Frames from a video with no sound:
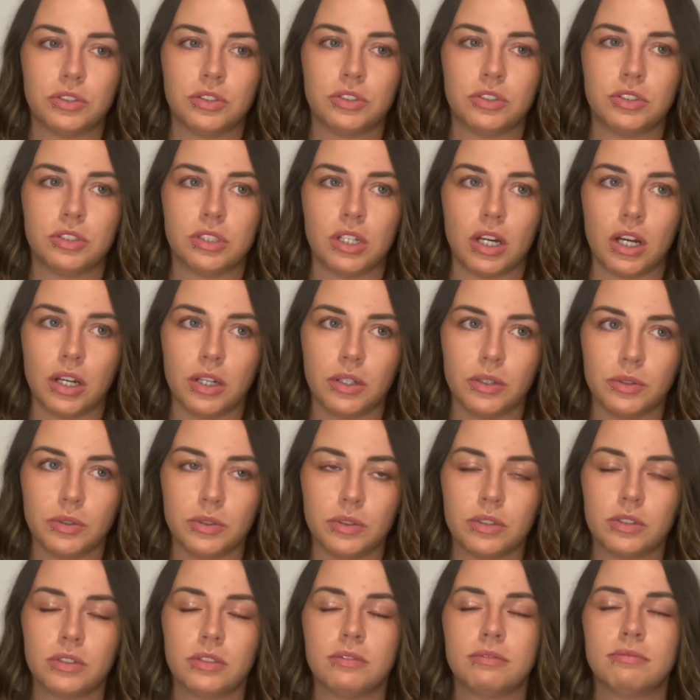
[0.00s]
So
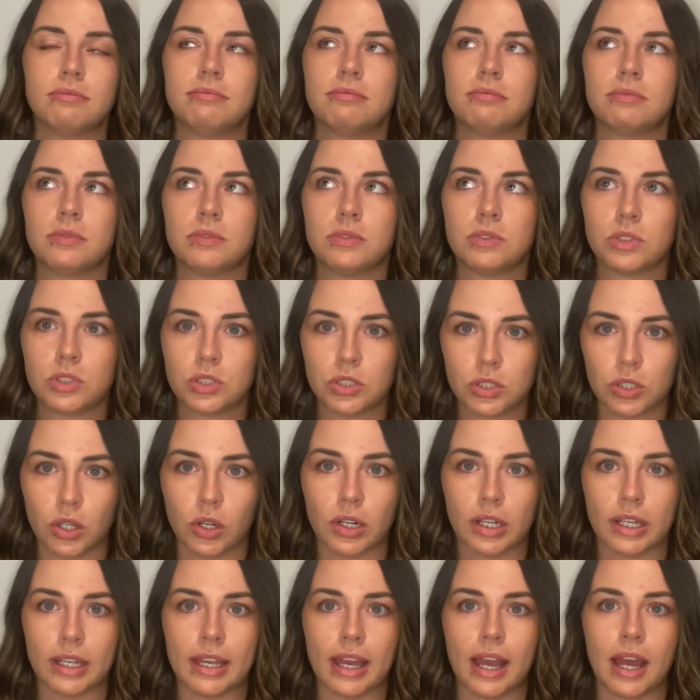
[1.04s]

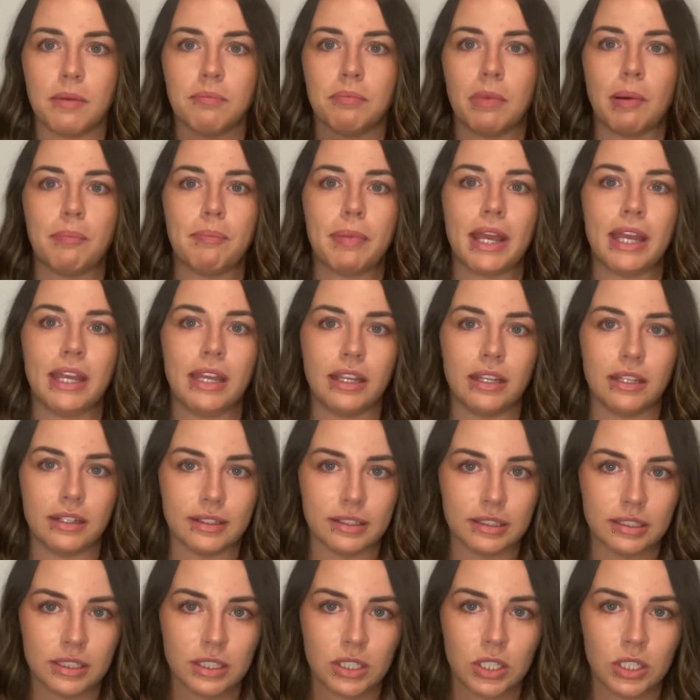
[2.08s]
gotta get my pain